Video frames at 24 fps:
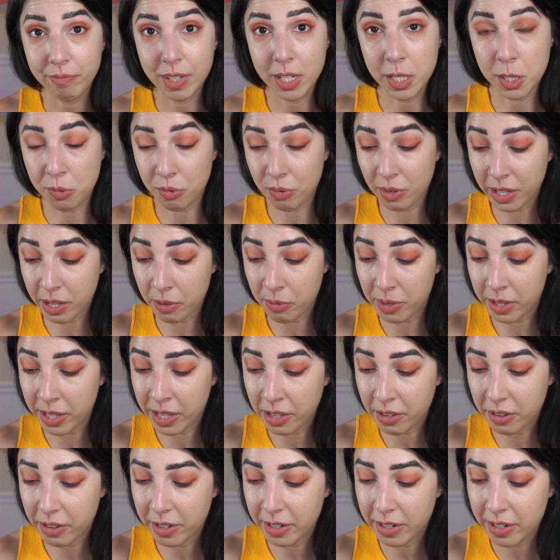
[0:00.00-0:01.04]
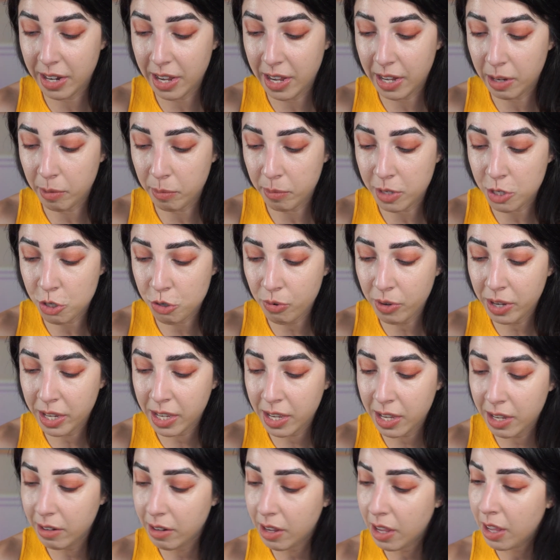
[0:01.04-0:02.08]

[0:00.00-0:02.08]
It's really, really good. And I'm enjoying it.